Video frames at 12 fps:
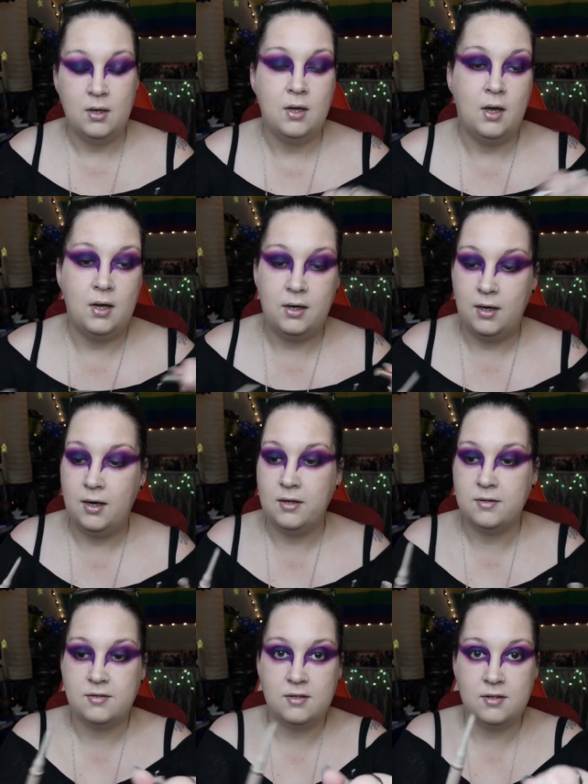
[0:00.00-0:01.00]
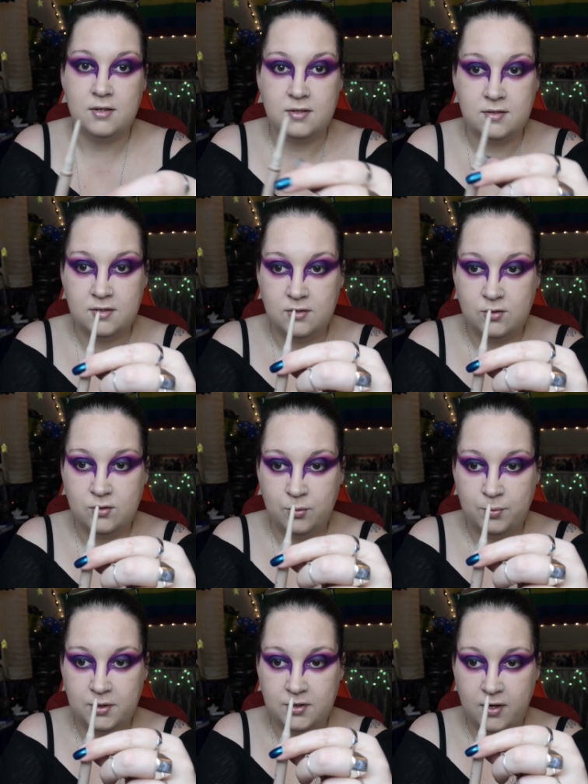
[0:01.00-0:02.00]
and it has this
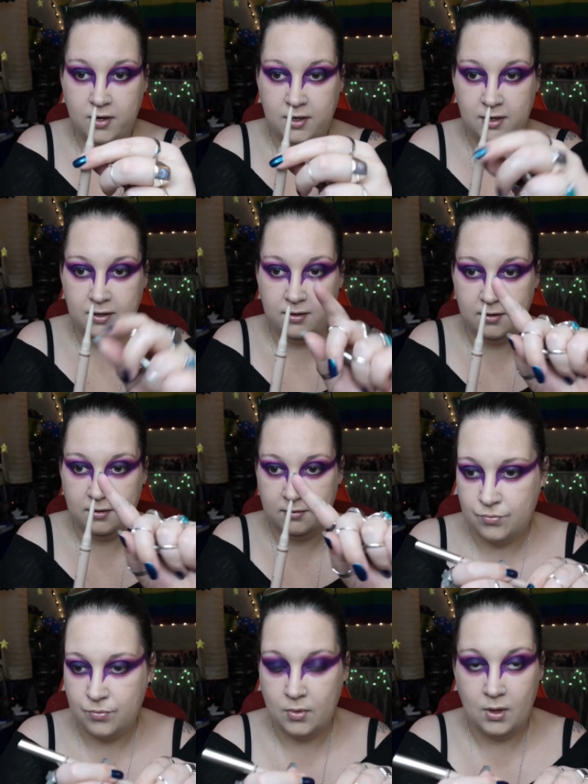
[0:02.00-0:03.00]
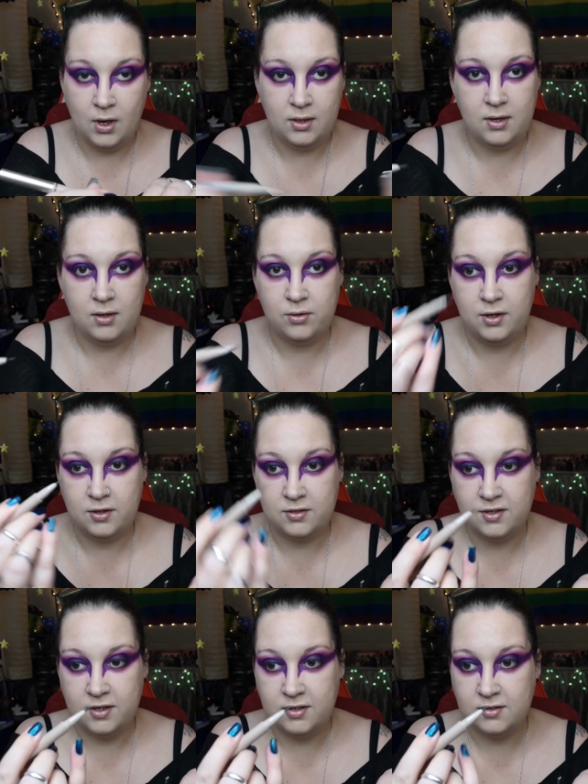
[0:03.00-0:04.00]
super tiny little, and then on the other
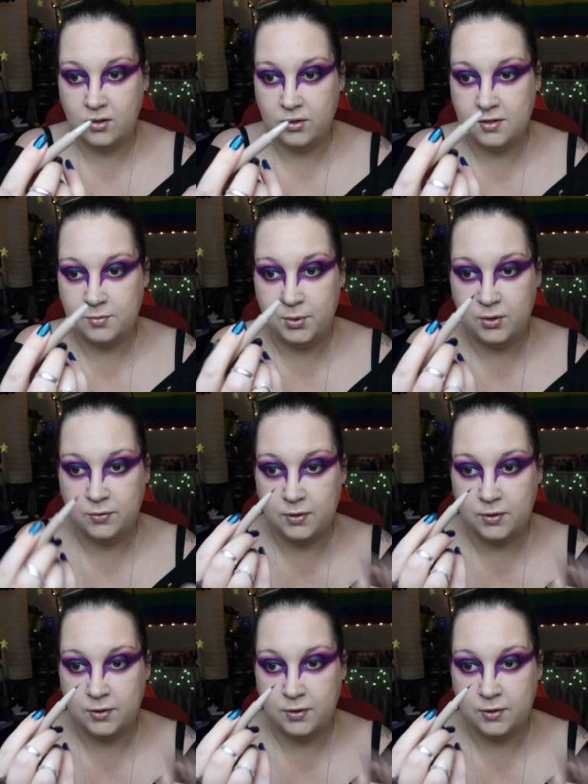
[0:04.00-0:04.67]
side it's got this beautiful little